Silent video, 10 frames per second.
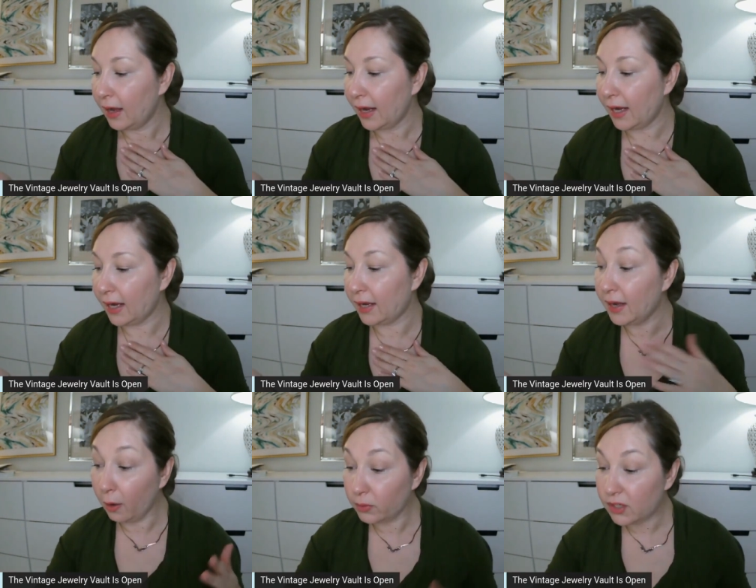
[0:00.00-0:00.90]
And
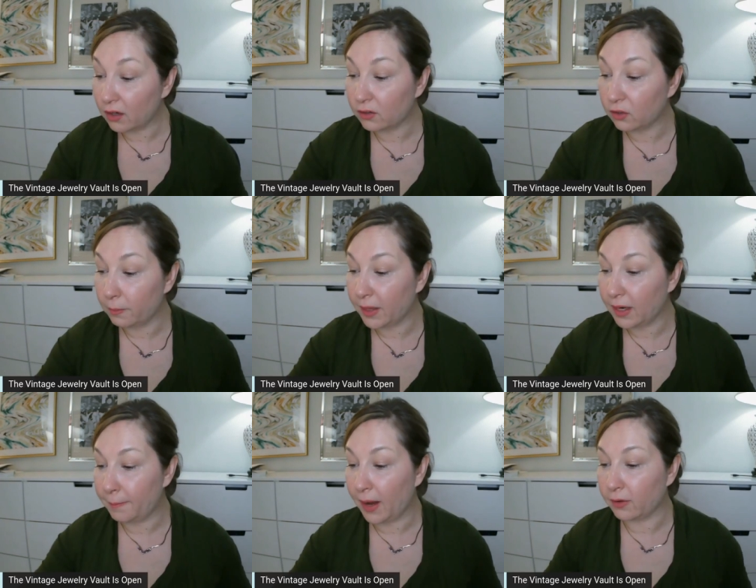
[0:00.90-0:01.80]
now we'll talk a little
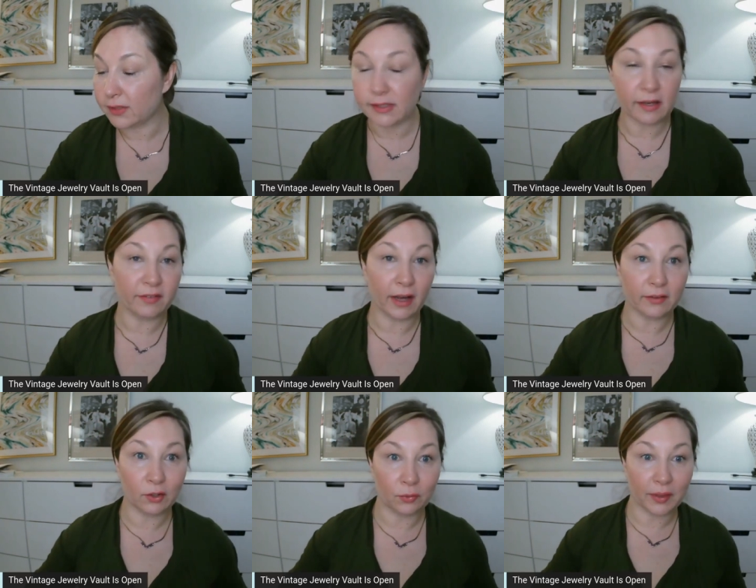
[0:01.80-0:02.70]
bit about, since I've got
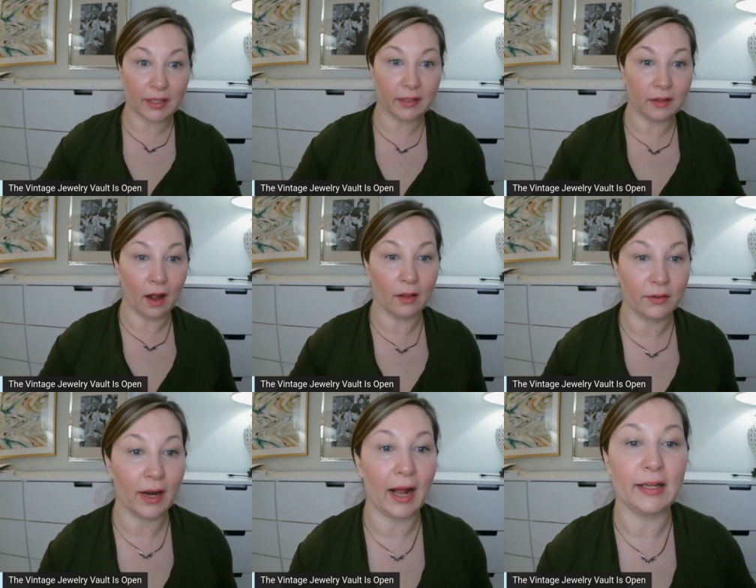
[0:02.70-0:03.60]
the green
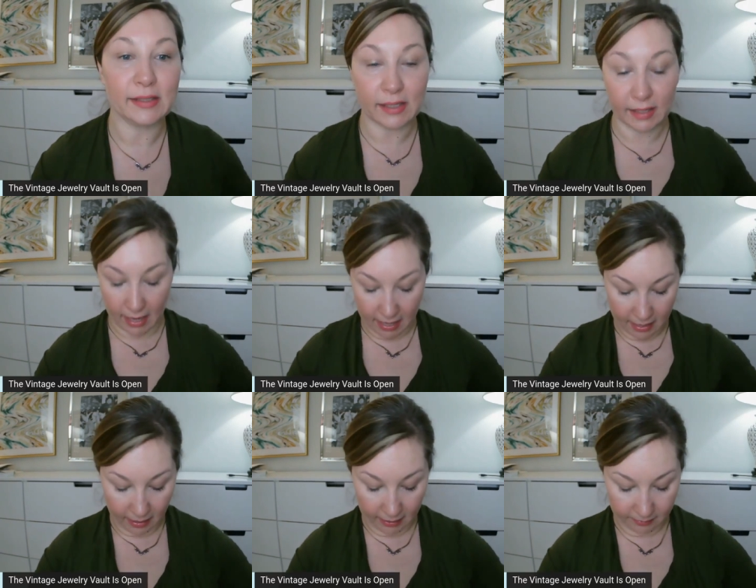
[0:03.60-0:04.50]
color on
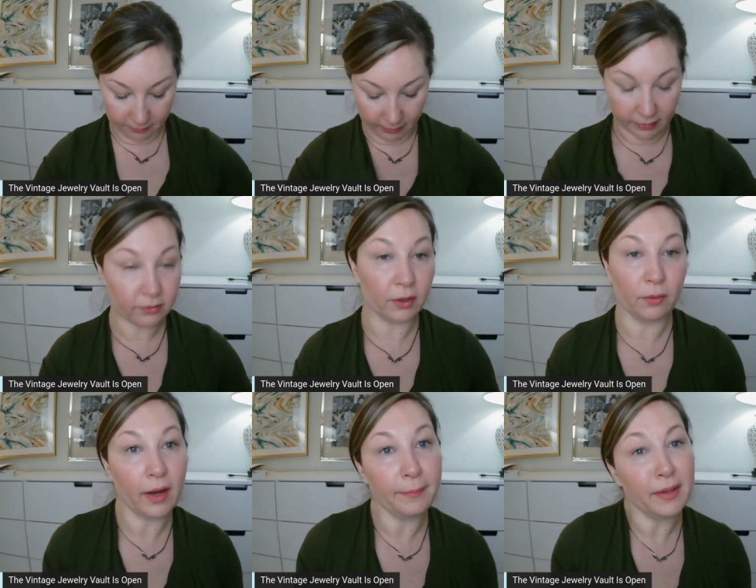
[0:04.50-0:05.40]
today, I, I don't
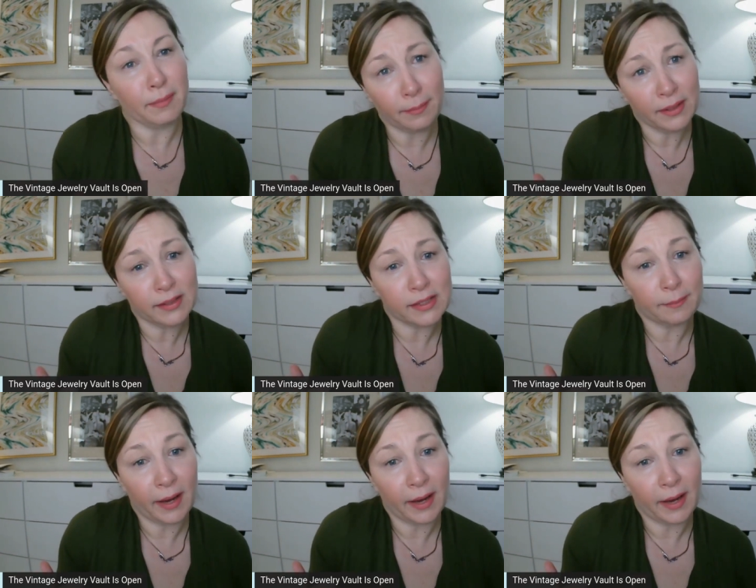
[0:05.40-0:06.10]
know, I mean, maybe it's St.